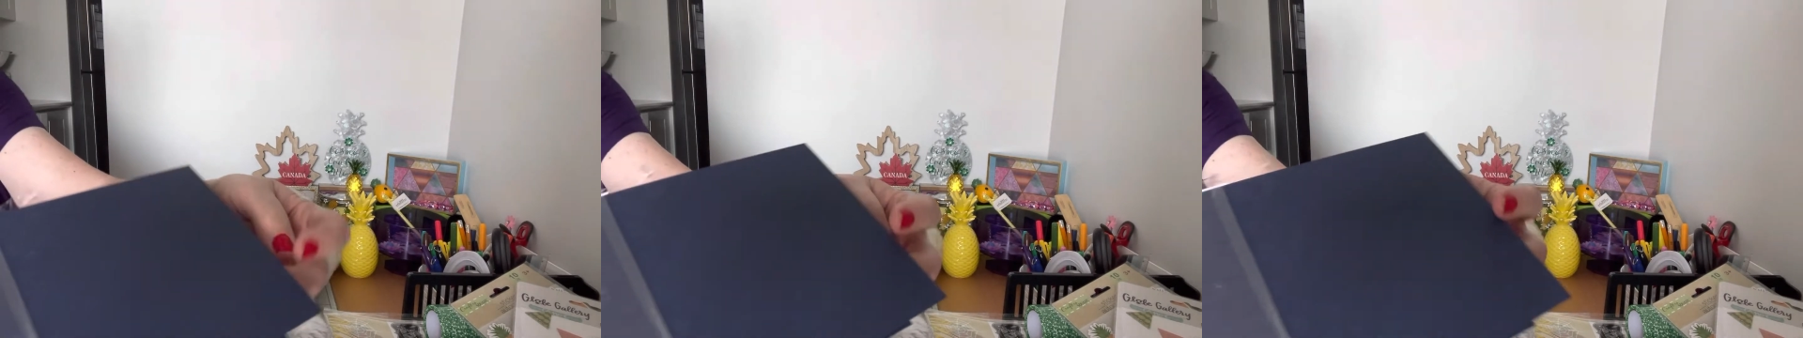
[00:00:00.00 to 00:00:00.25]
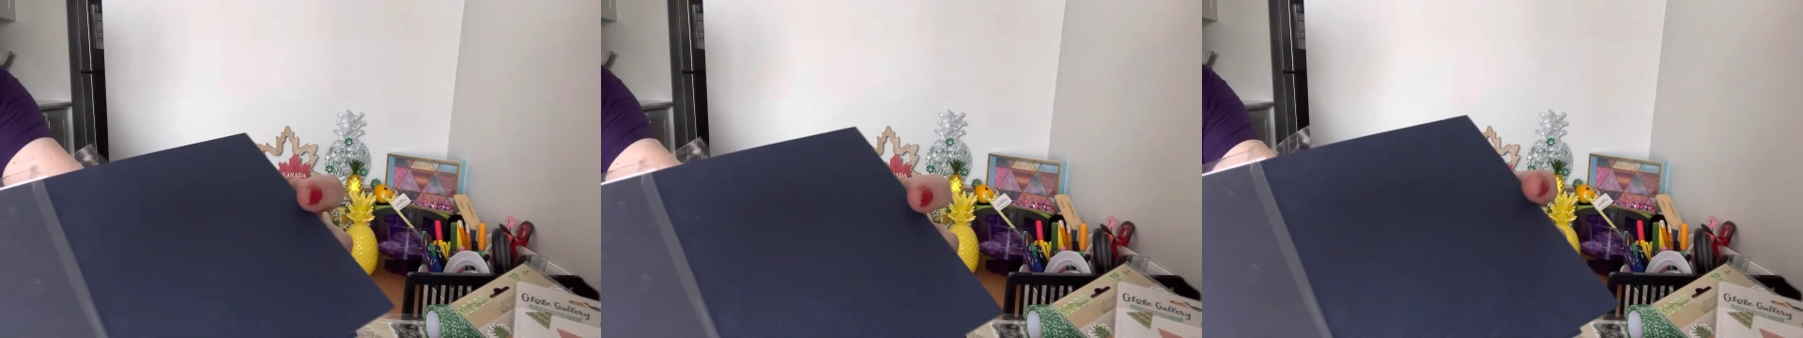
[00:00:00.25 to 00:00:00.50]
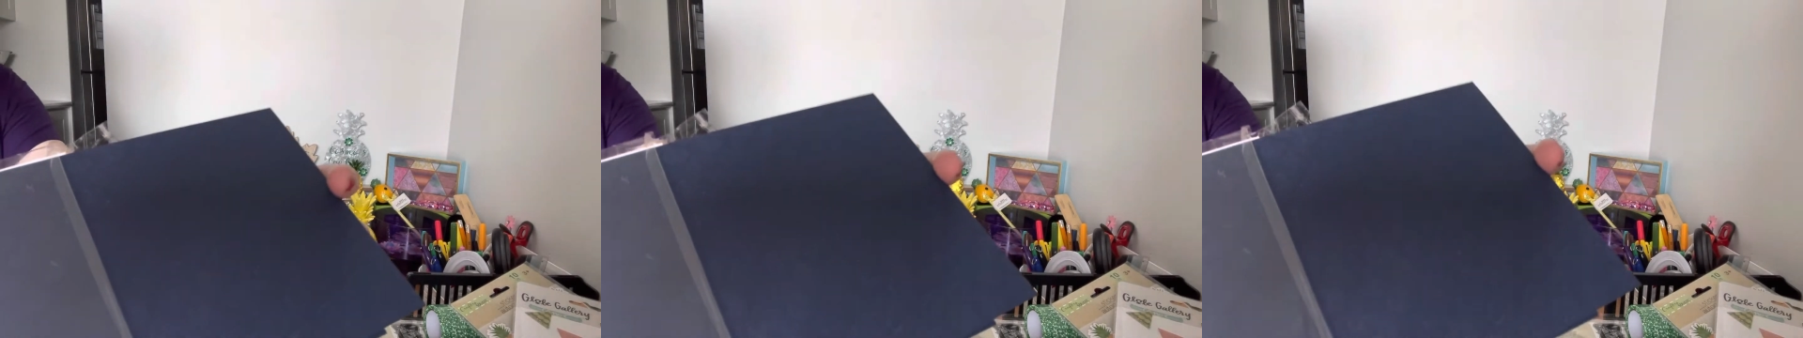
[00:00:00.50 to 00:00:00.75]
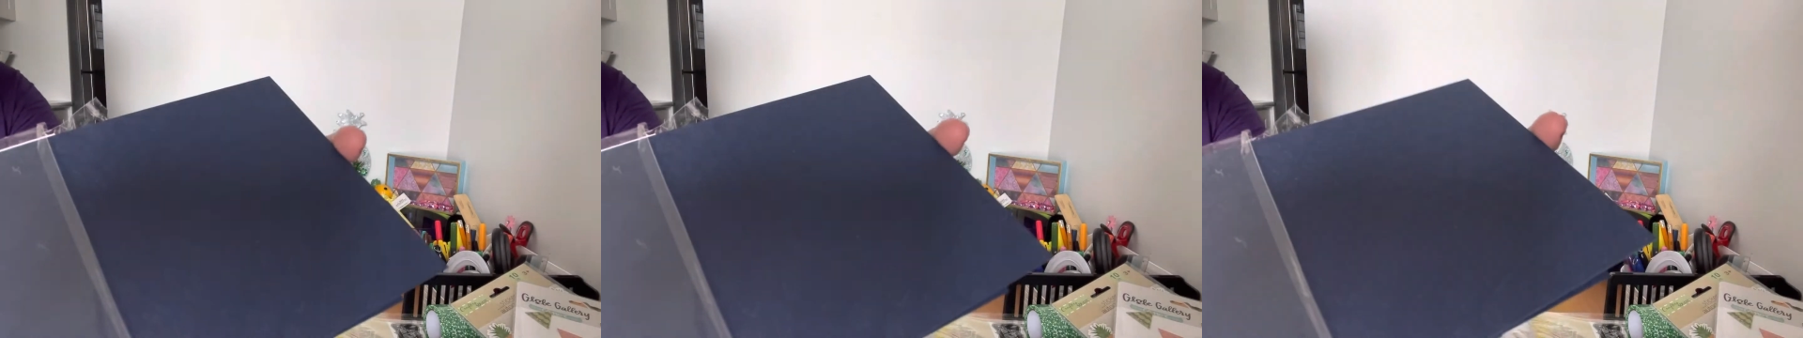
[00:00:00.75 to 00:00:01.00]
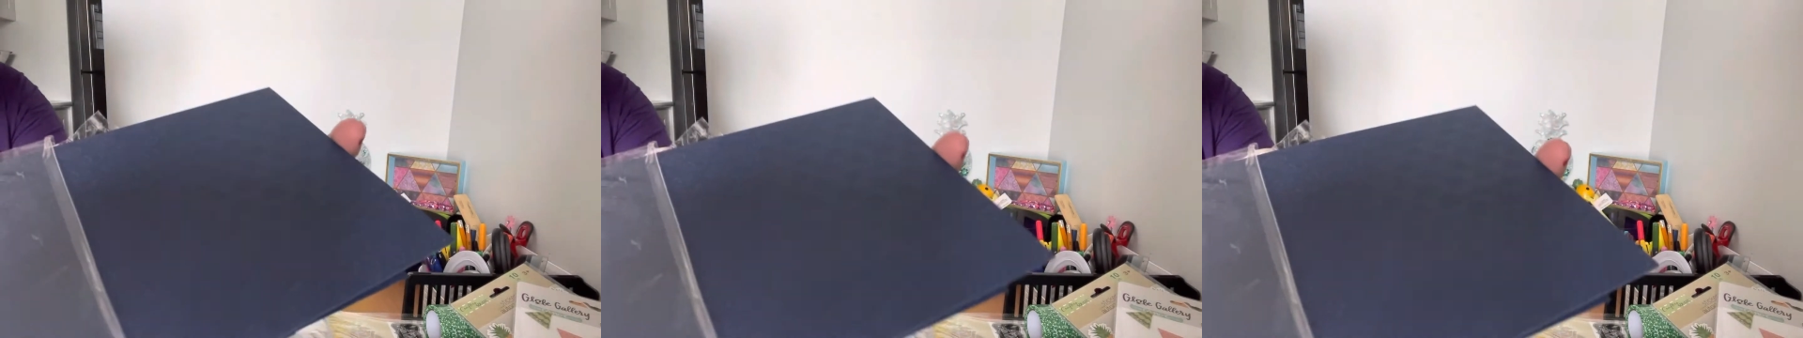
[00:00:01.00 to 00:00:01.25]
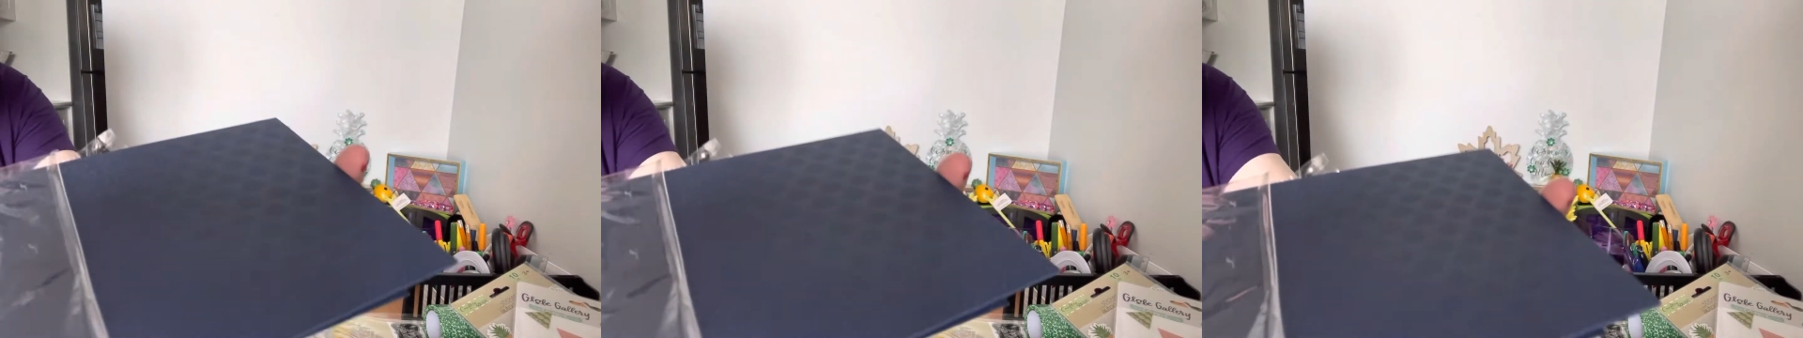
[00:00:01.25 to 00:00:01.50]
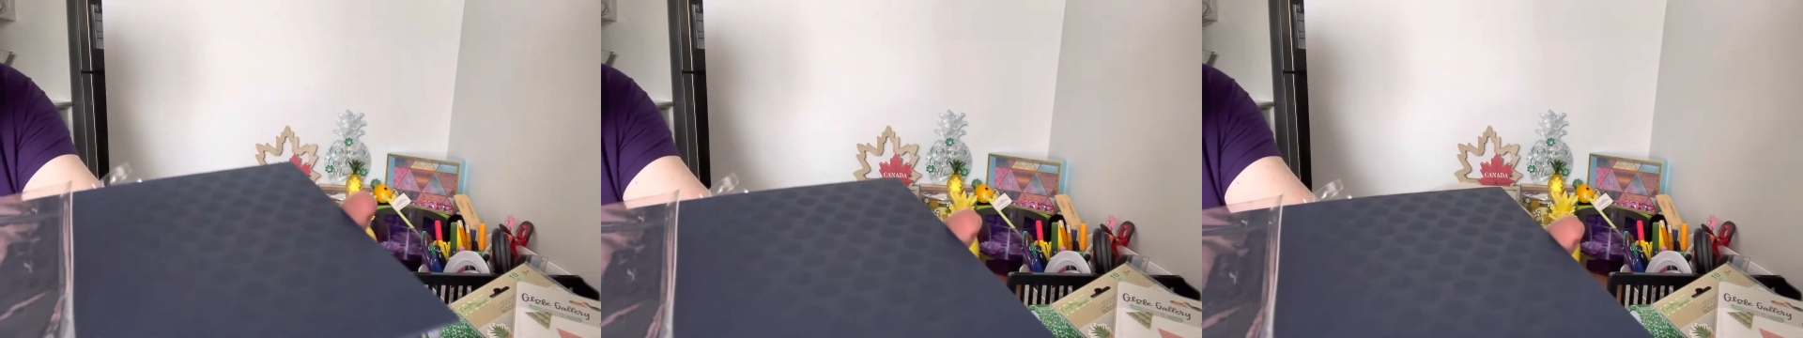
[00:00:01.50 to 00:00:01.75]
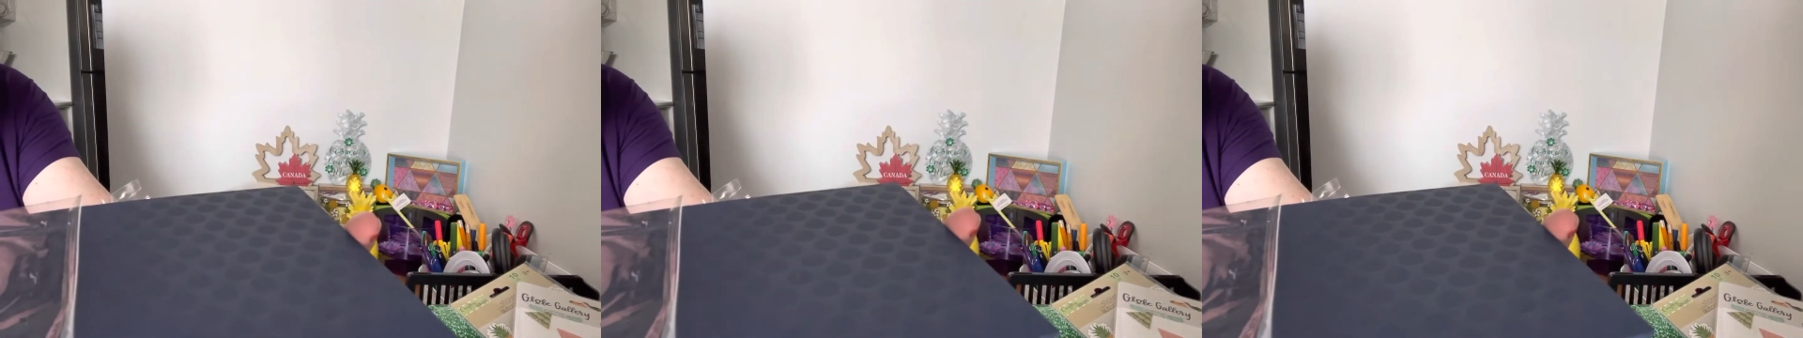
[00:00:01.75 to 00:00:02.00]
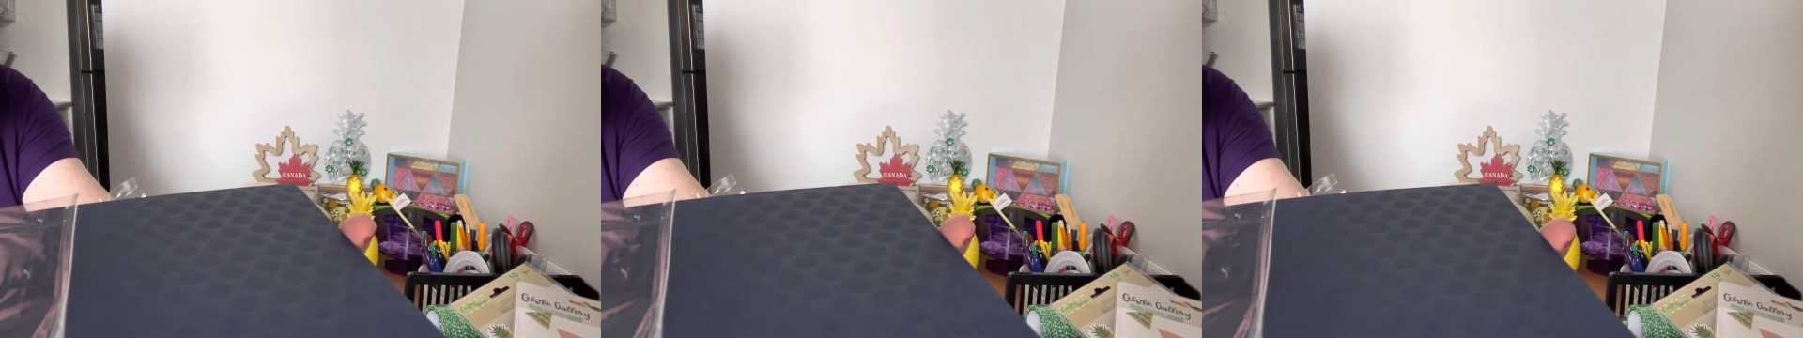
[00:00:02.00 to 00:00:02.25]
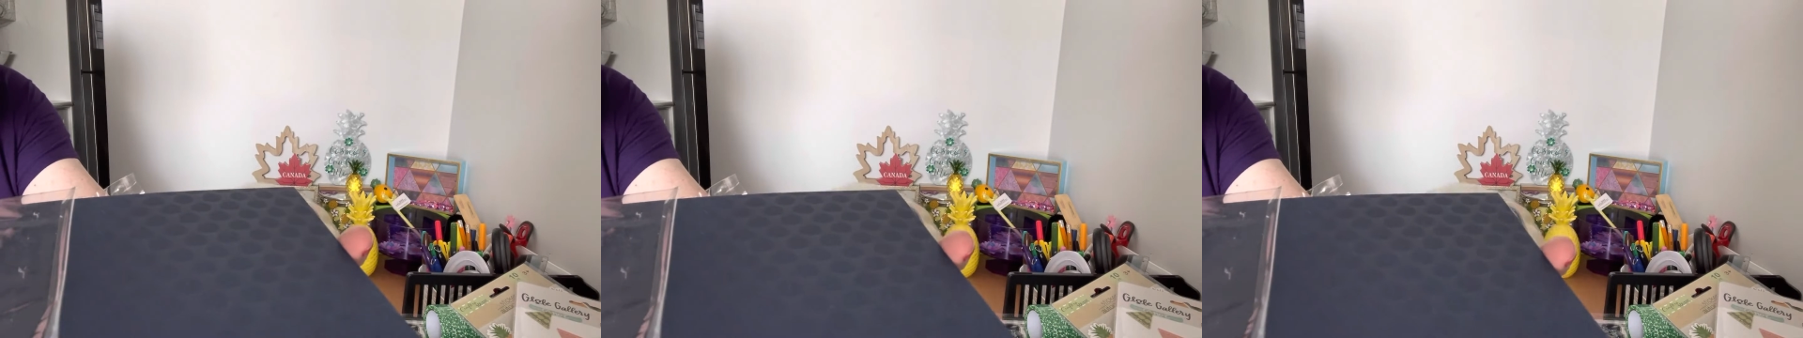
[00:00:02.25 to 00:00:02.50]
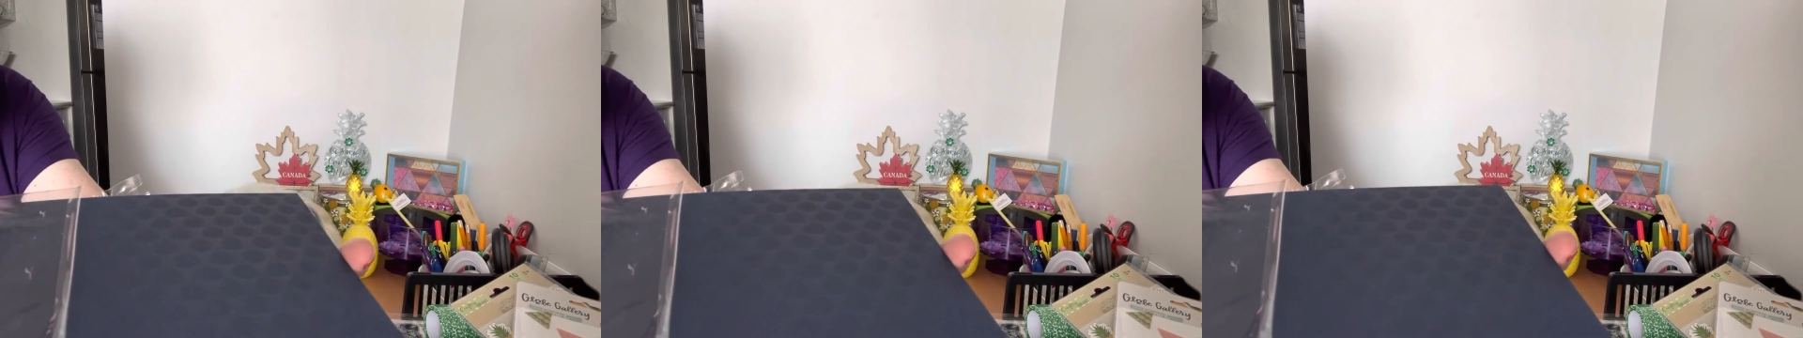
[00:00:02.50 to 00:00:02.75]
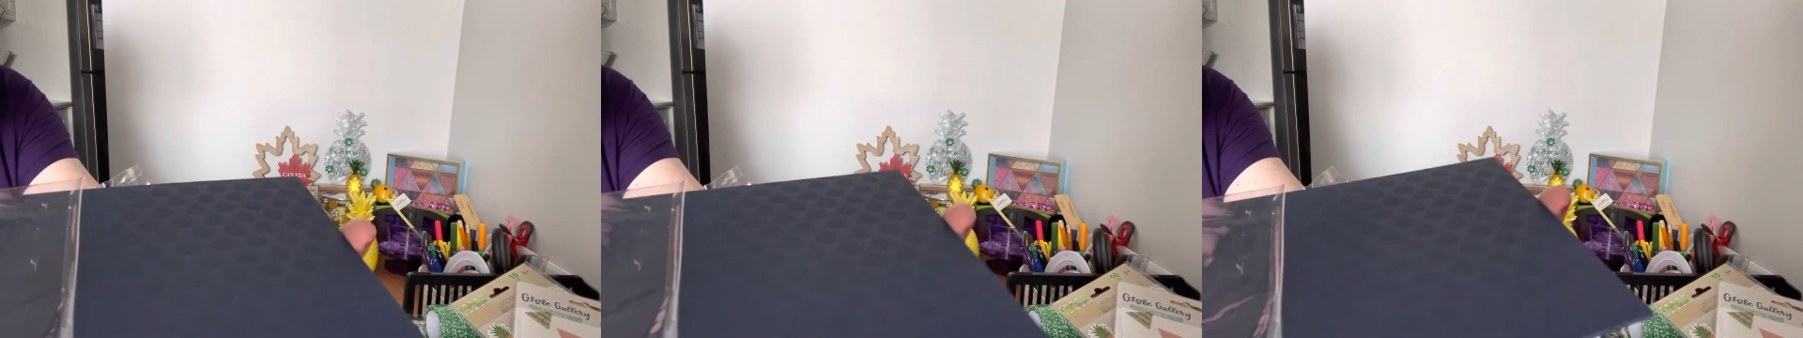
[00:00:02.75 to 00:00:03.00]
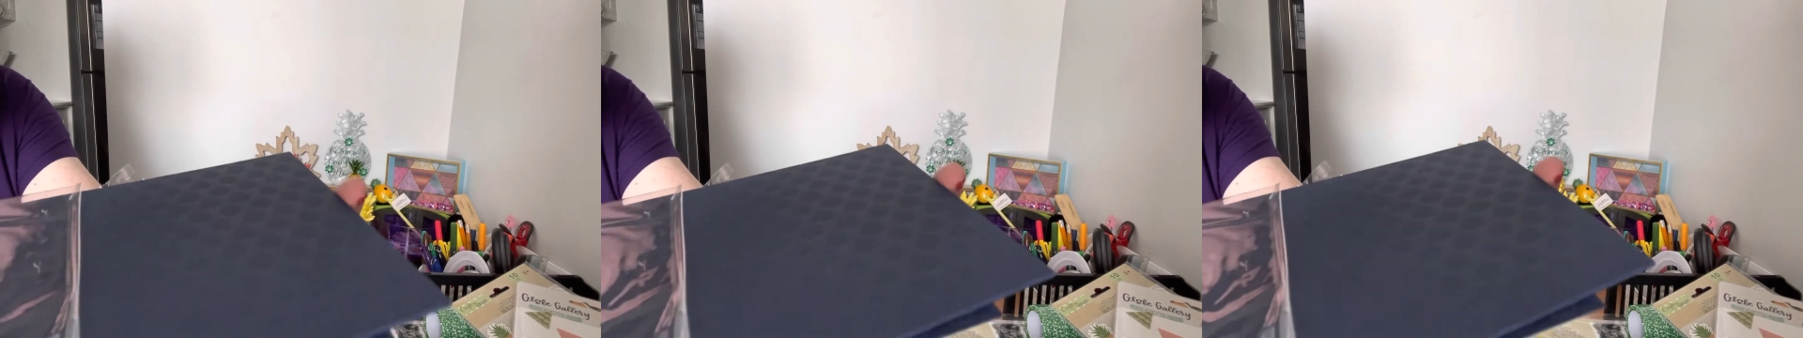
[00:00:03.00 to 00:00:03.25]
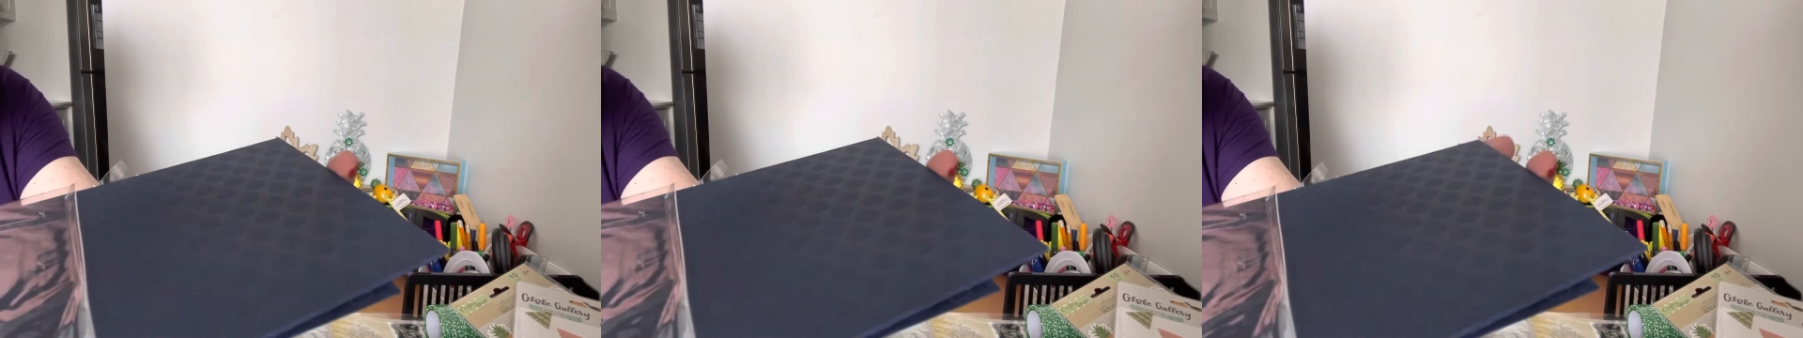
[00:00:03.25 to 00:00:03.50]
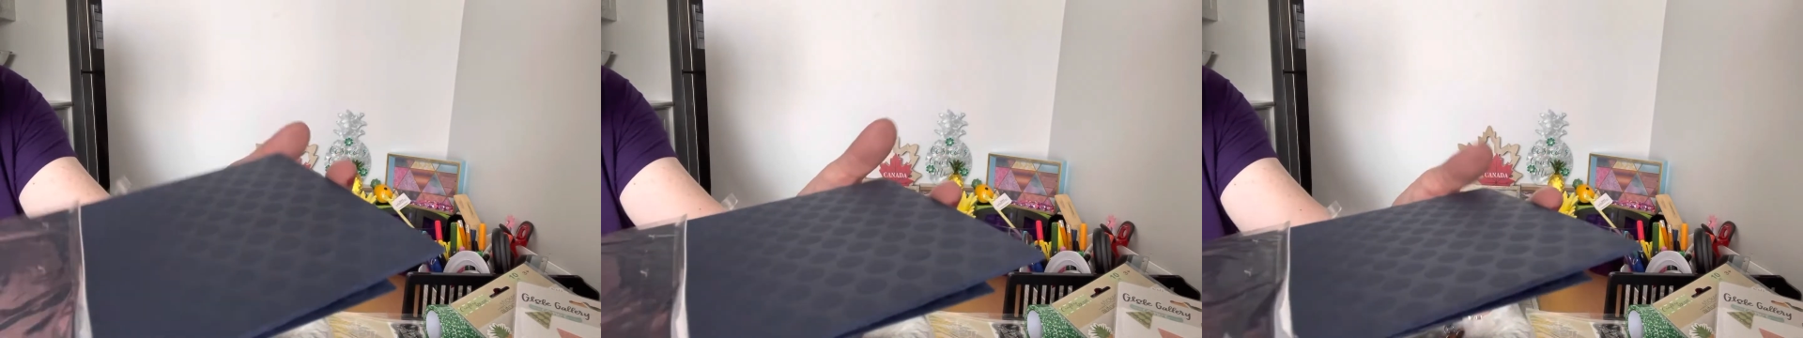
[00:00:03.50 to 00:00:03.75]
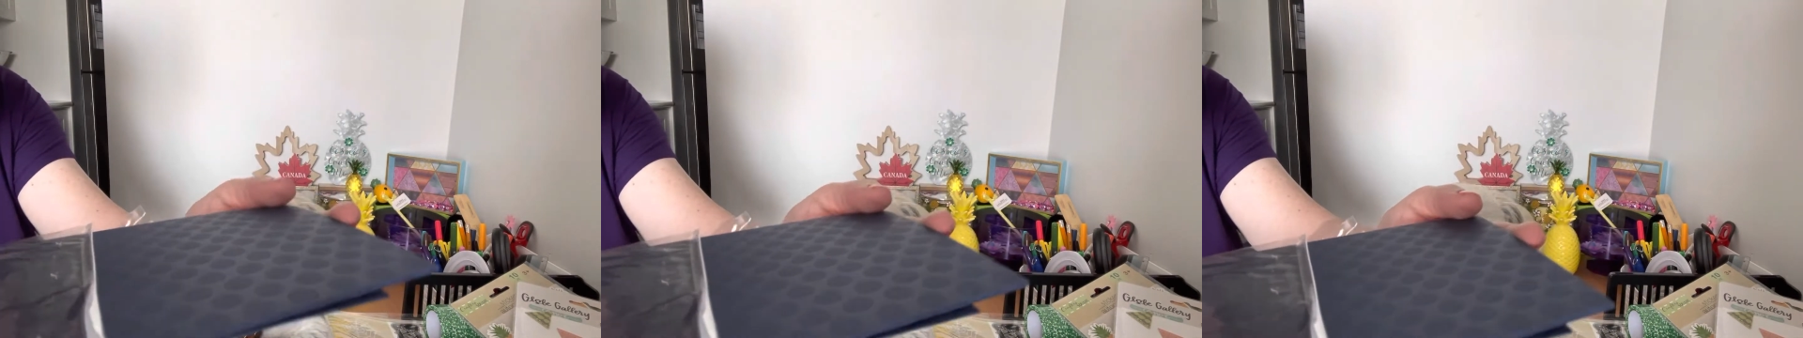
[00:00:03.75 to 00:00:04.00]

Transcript: No face is visible, so there are no lips to read.